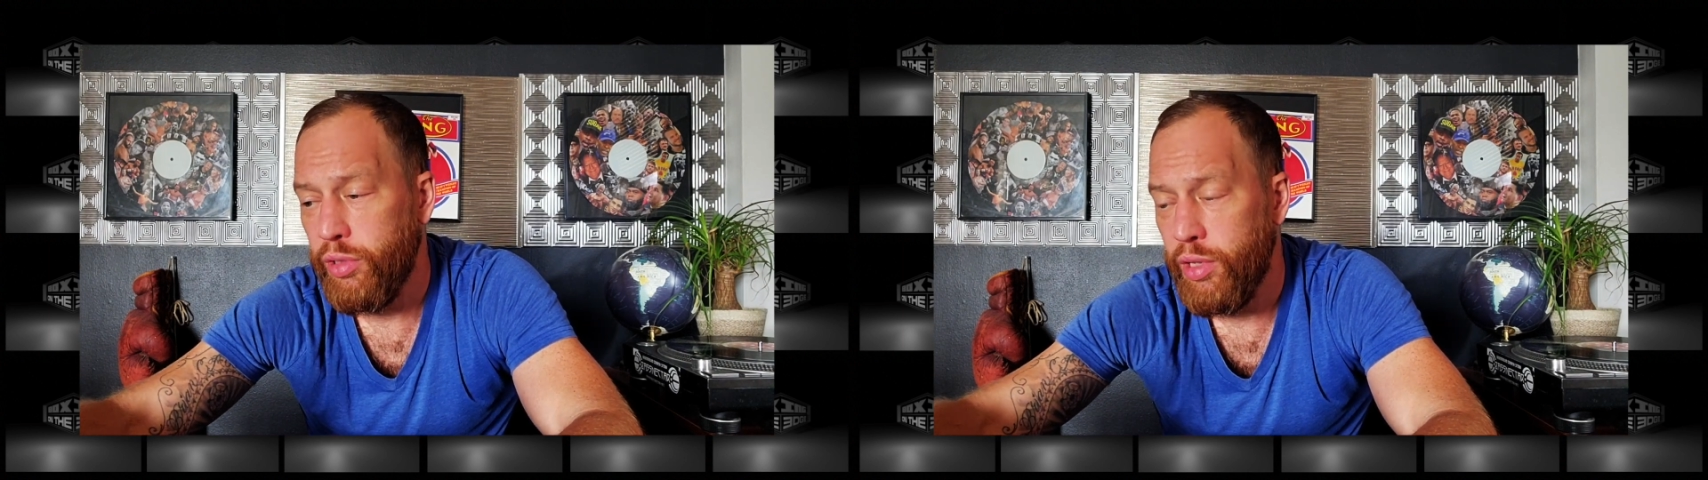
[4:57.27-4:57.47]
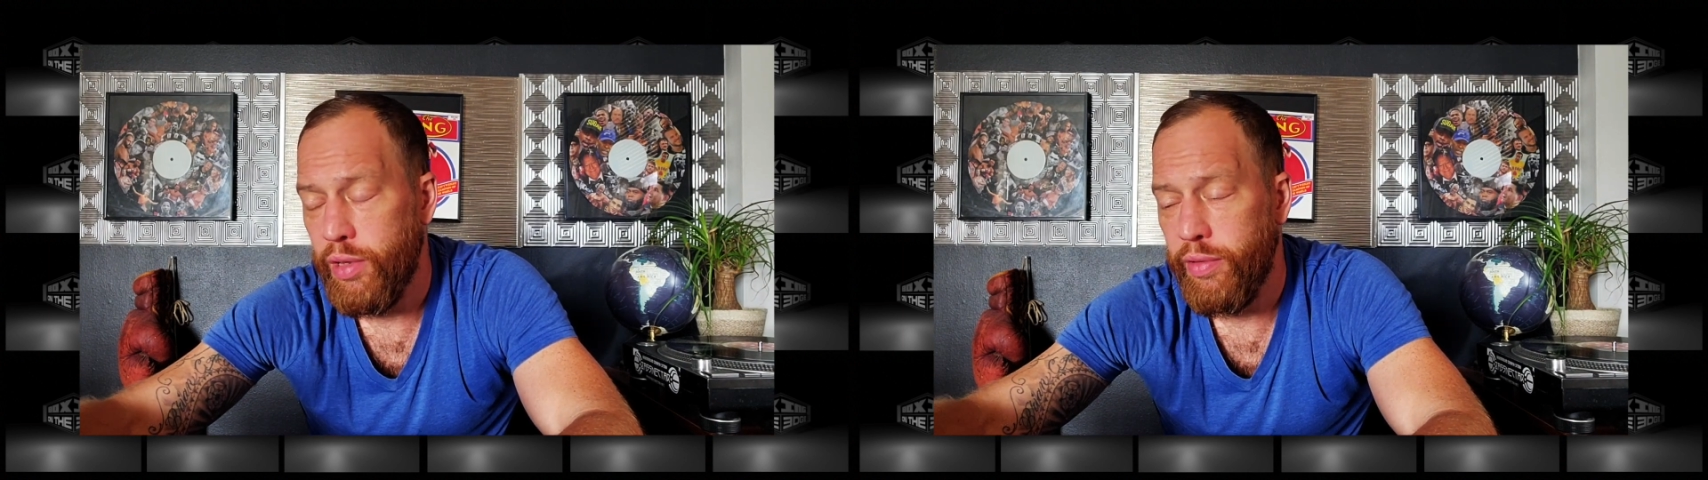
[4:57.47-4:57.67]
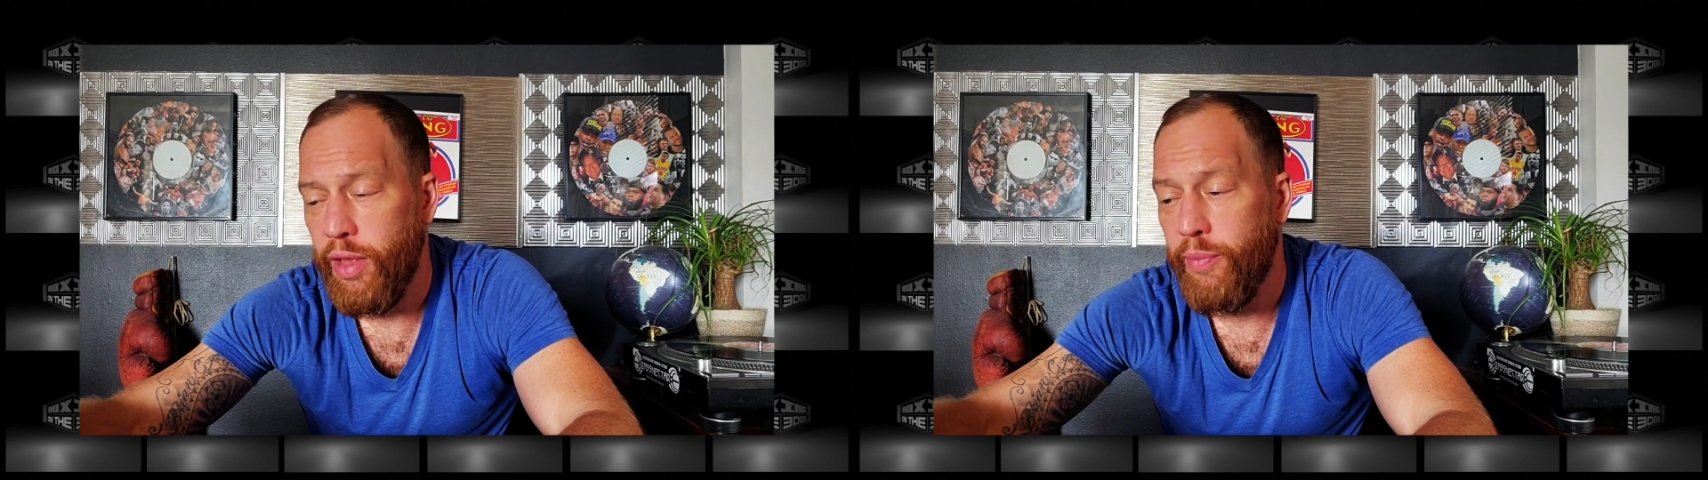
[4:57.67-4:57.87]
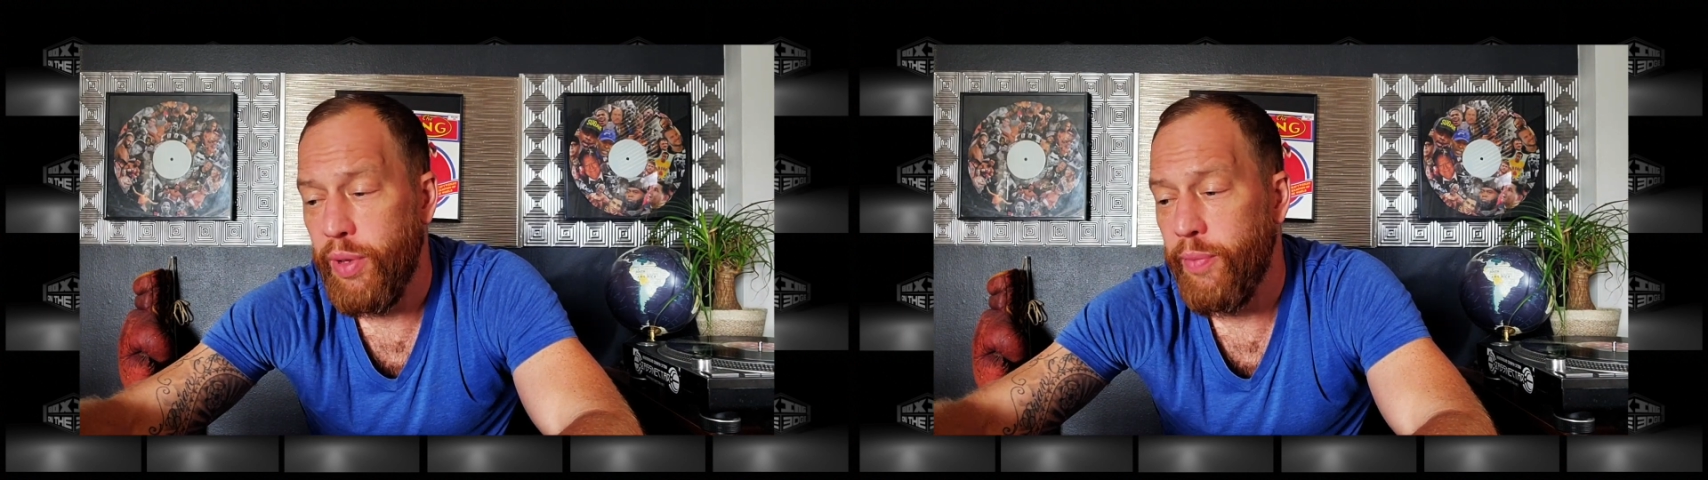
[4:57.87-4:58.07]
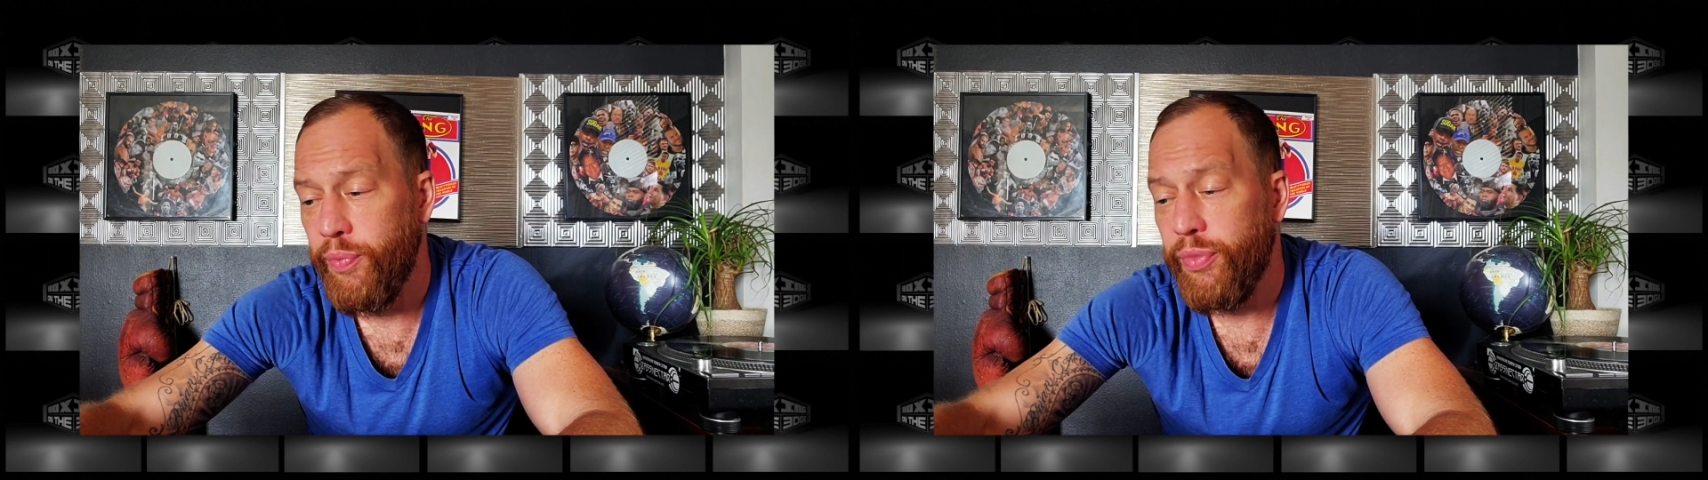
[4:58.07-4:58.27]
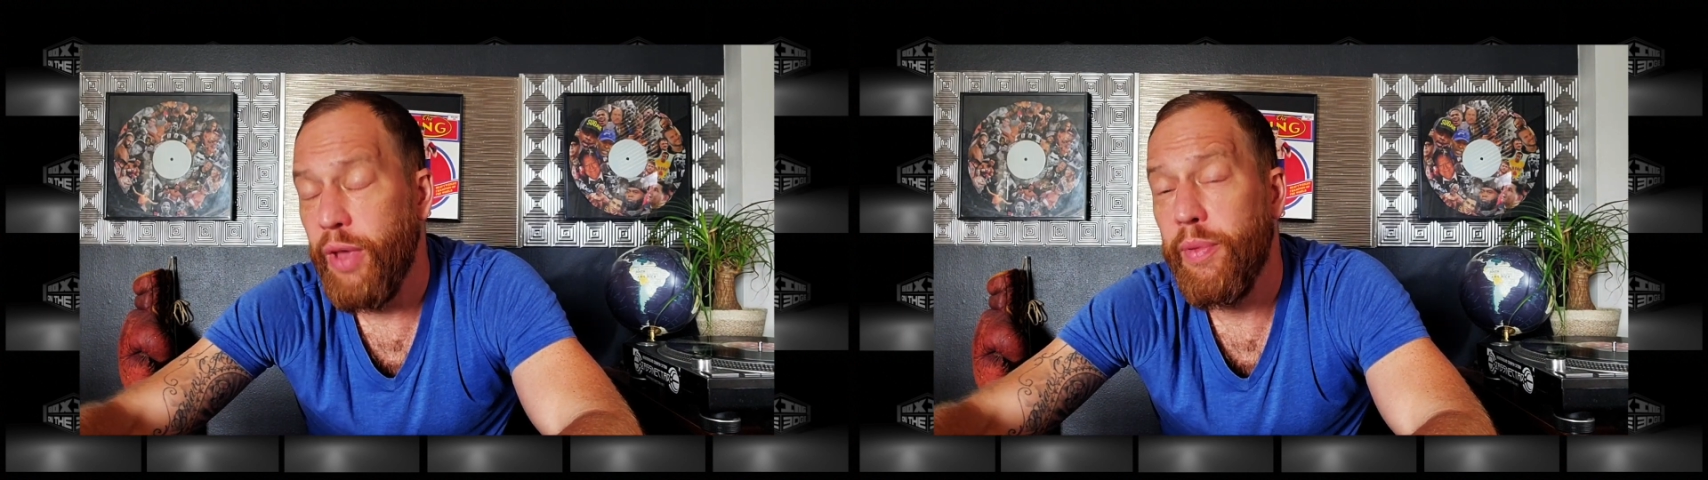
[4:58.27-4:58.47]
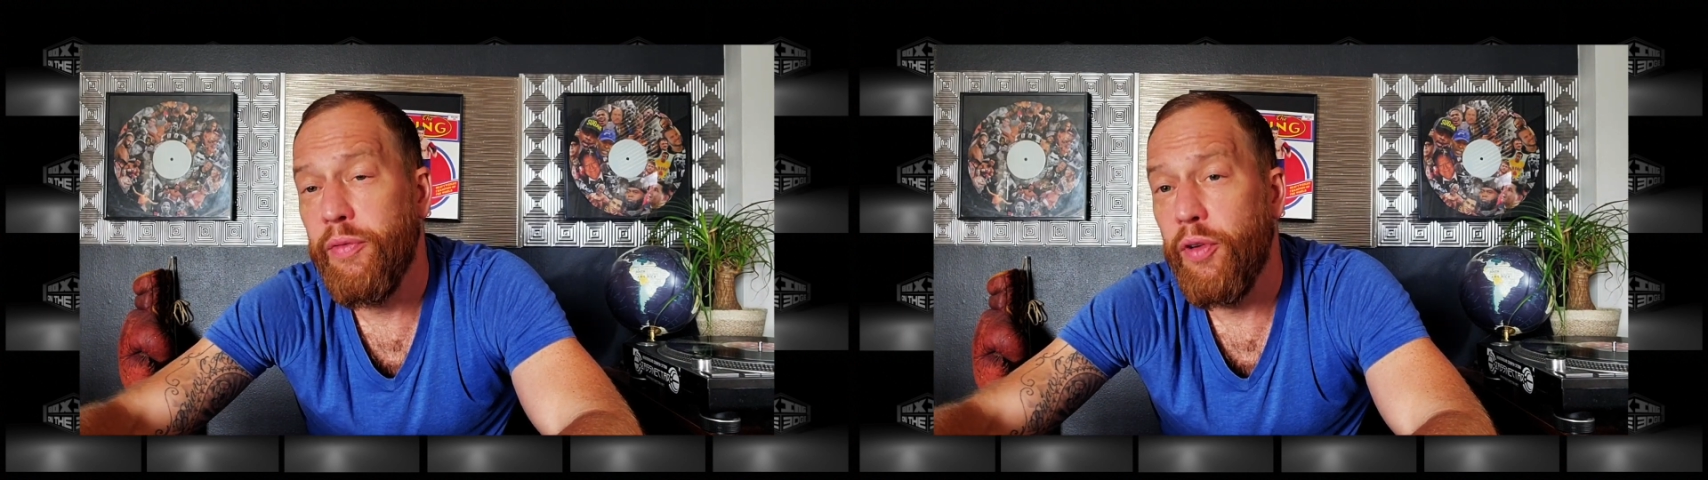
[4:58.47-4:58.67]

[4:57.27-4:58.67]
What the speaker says: and they've been